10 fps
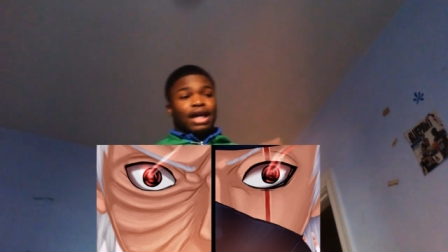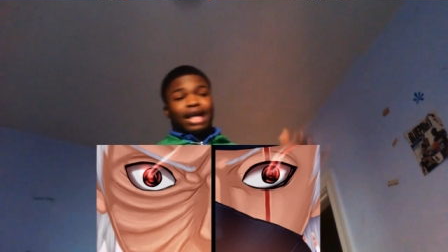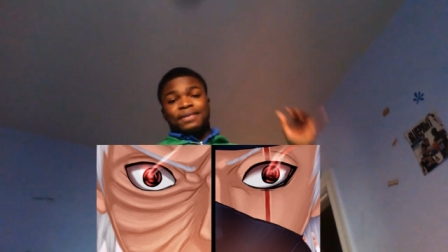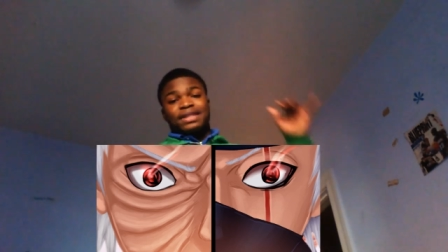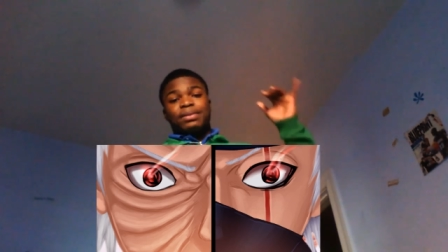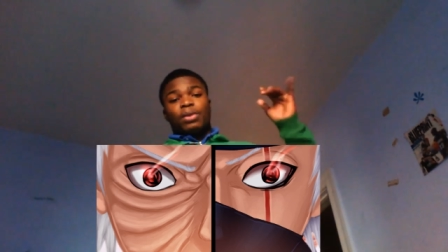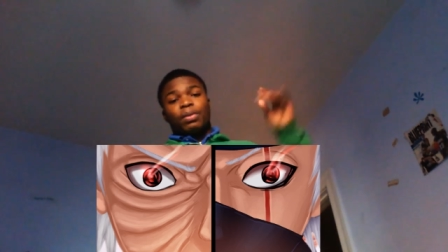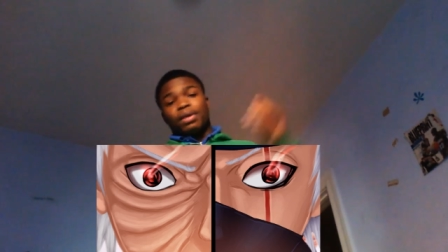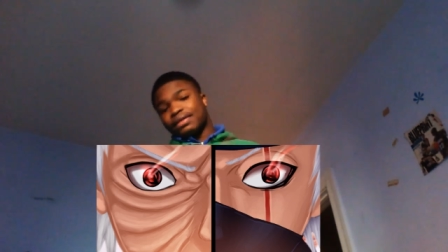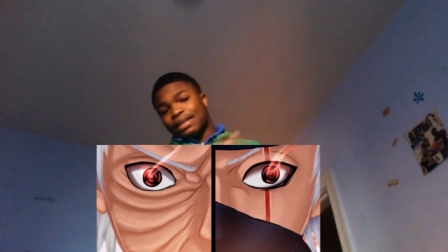I've seen him
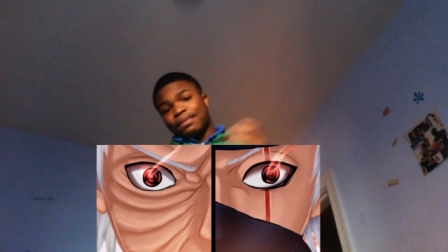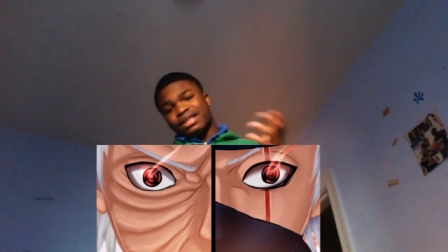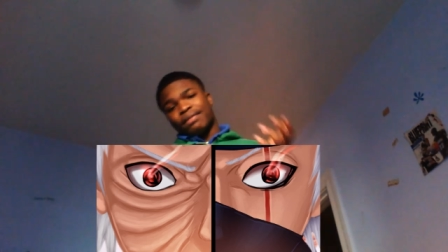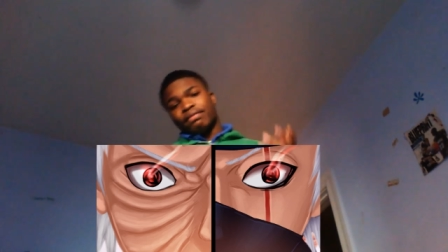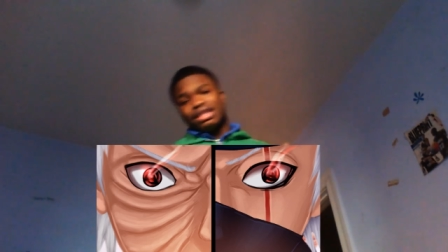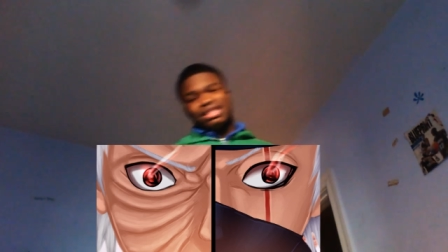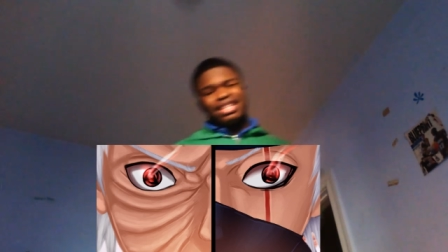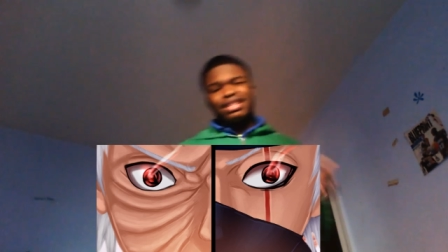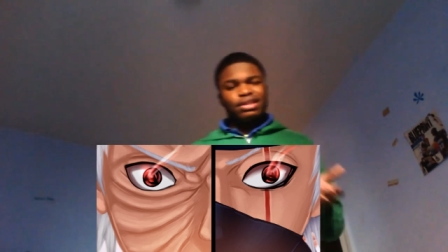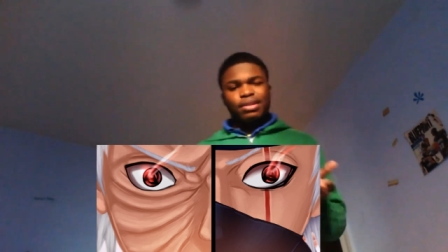open up seven seven
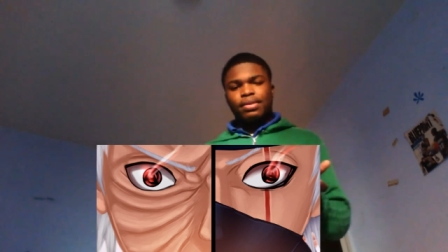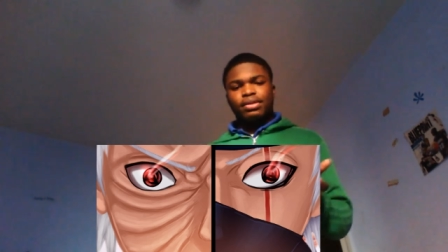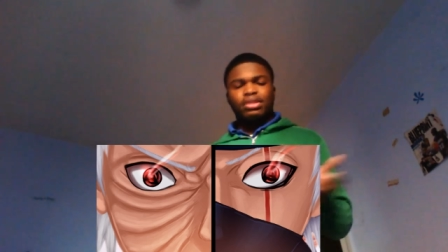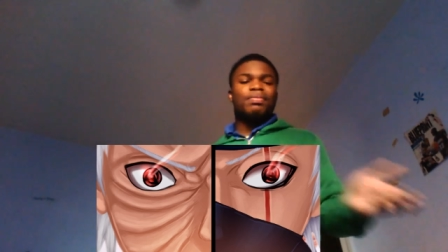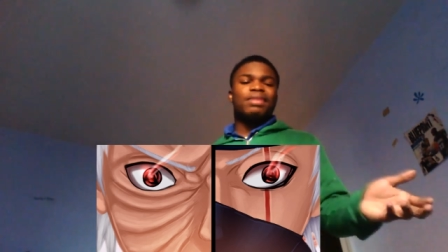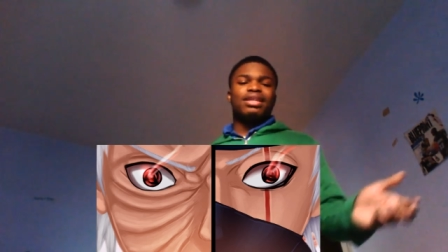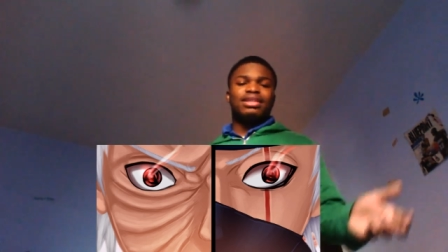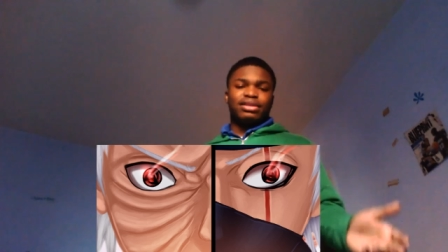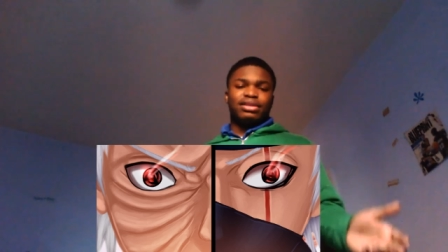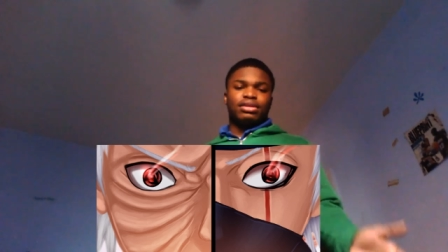gates. At least it should be at
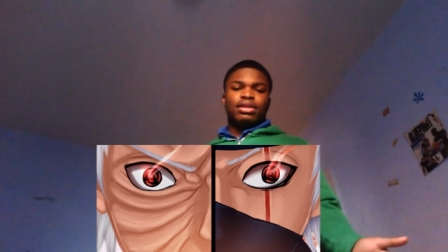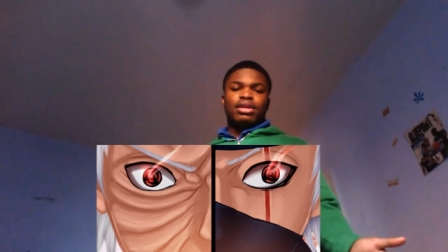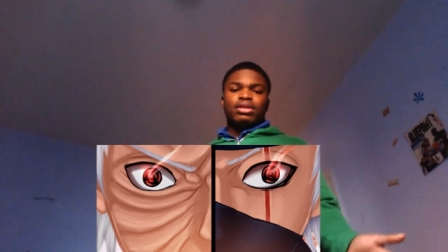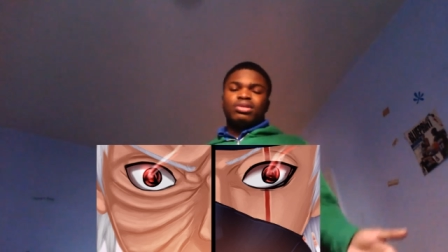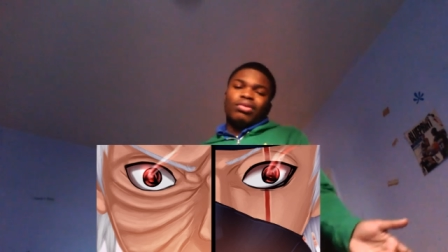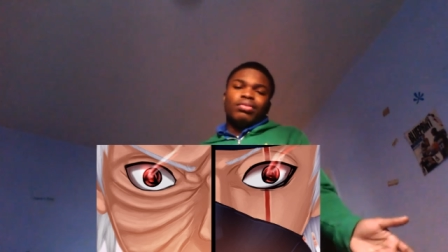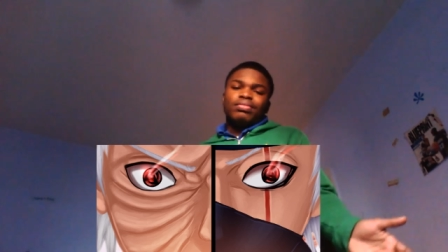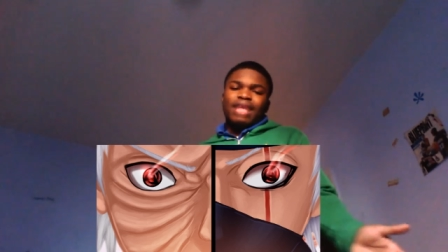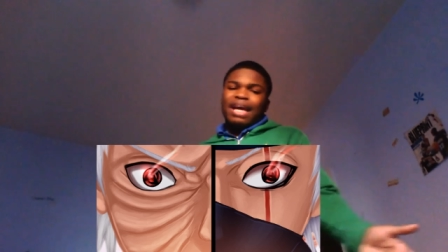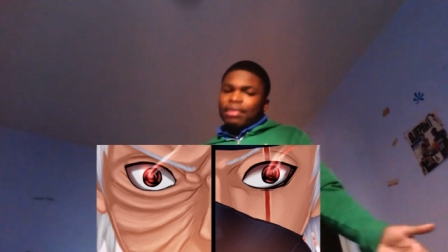least
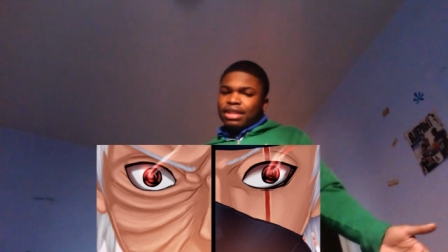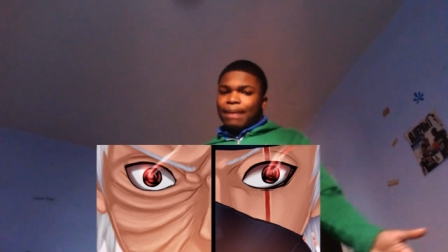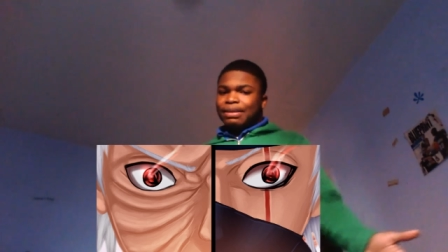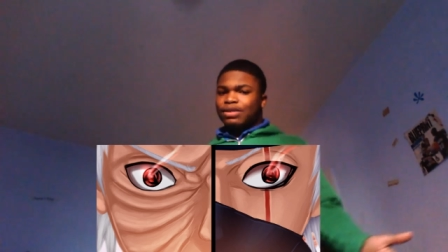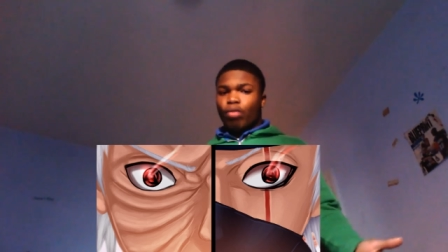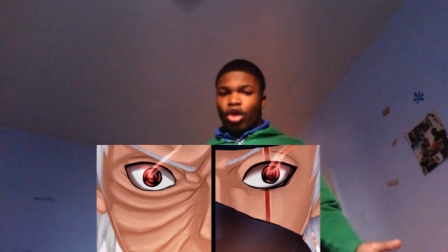no able to damage